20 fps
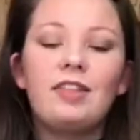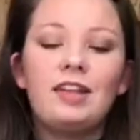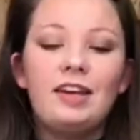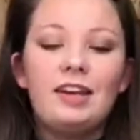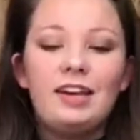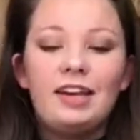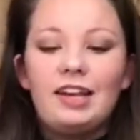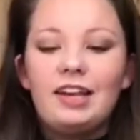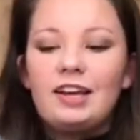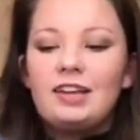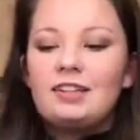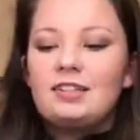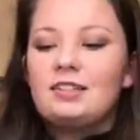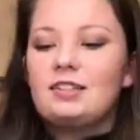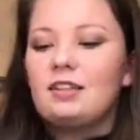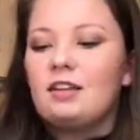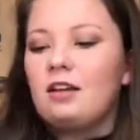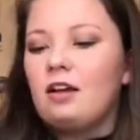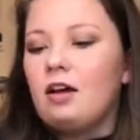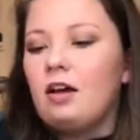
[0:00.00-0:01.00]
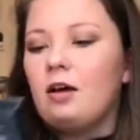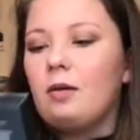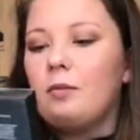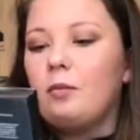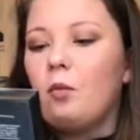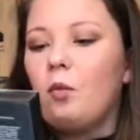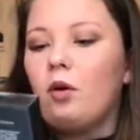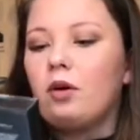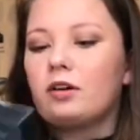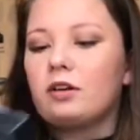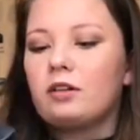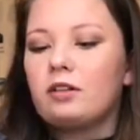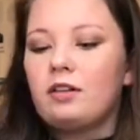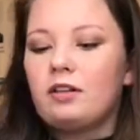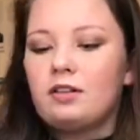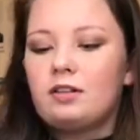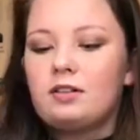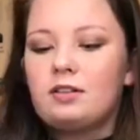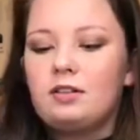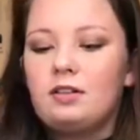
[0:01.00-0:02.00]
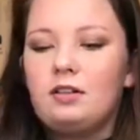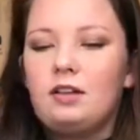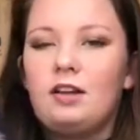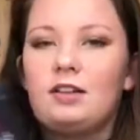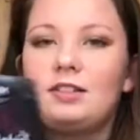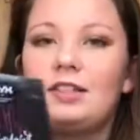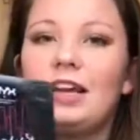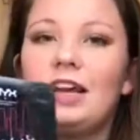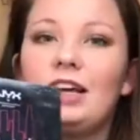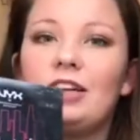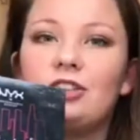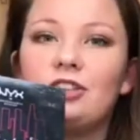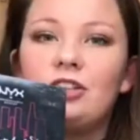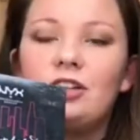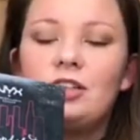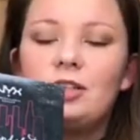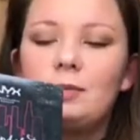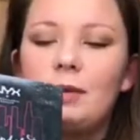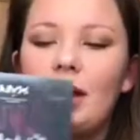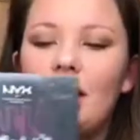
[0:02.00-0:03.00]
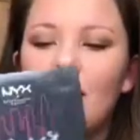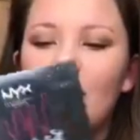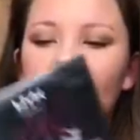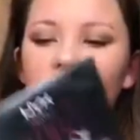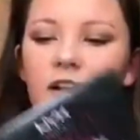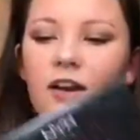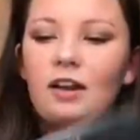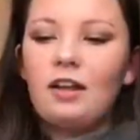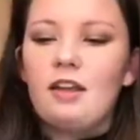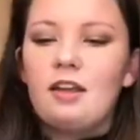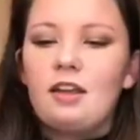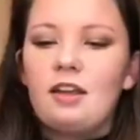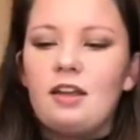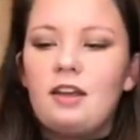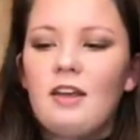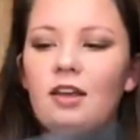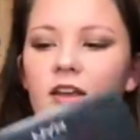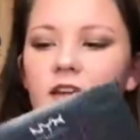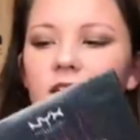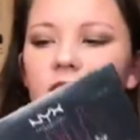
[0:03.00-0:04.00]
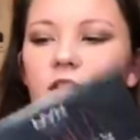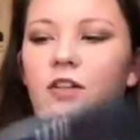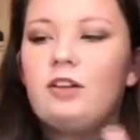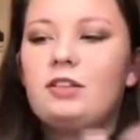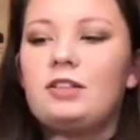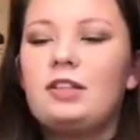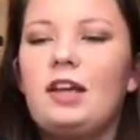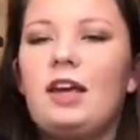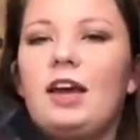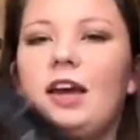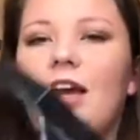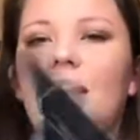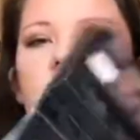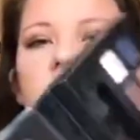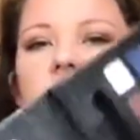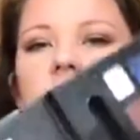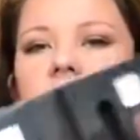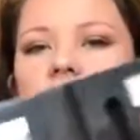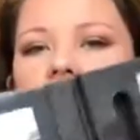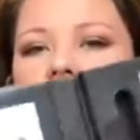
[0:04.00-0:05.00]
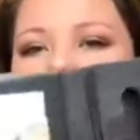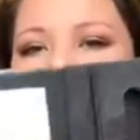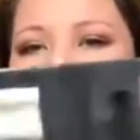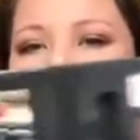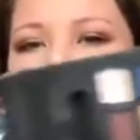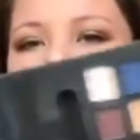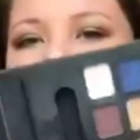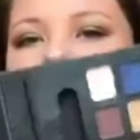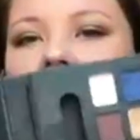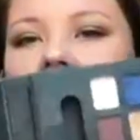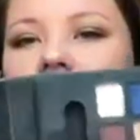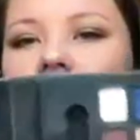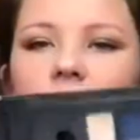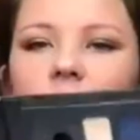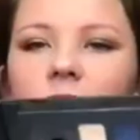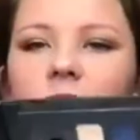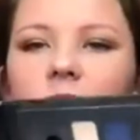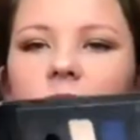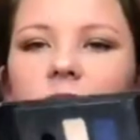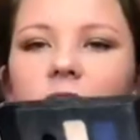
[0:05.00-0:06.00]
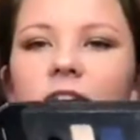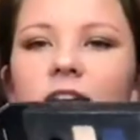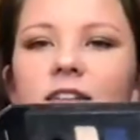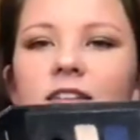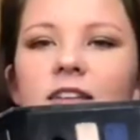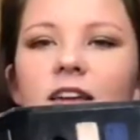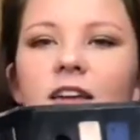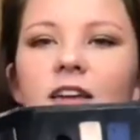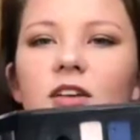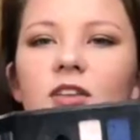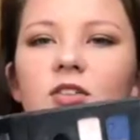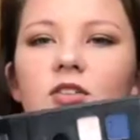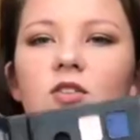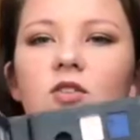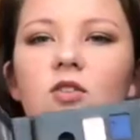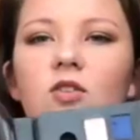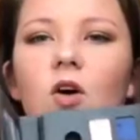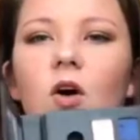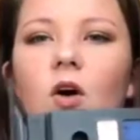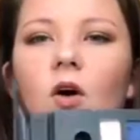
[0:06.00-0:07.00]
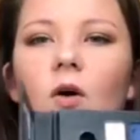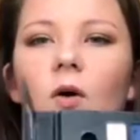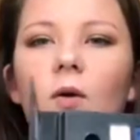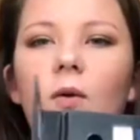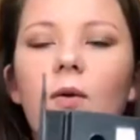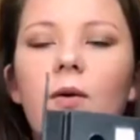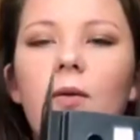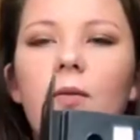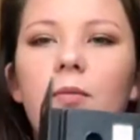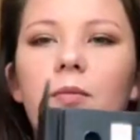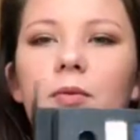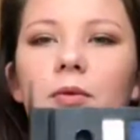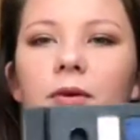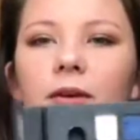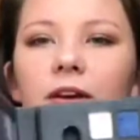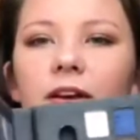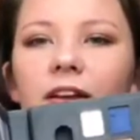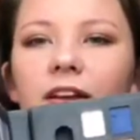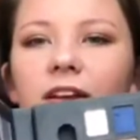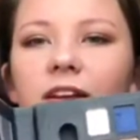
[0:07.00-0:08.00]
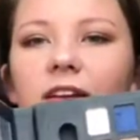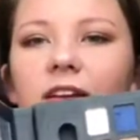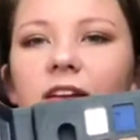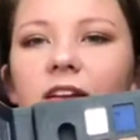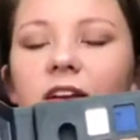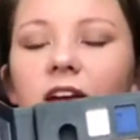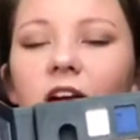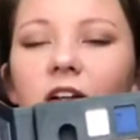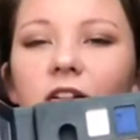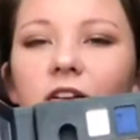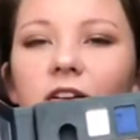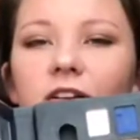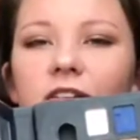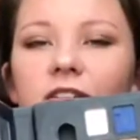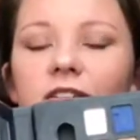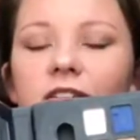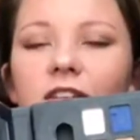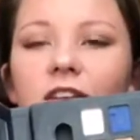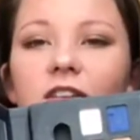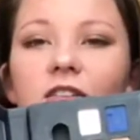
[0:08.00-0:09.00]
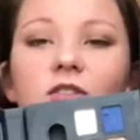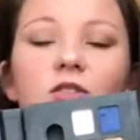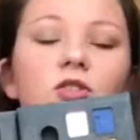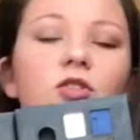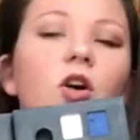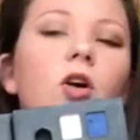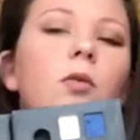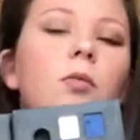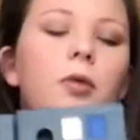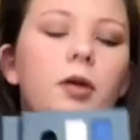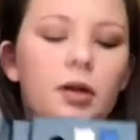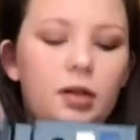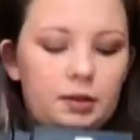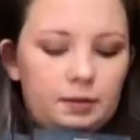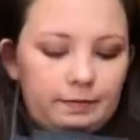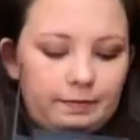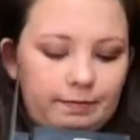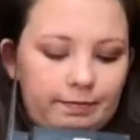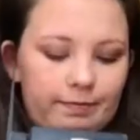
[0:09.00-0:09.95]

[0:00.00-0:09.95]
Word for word: the NYX um, Wonderlust Los Angeles palette. It looks like this. It's like so pretty colors, so pretty.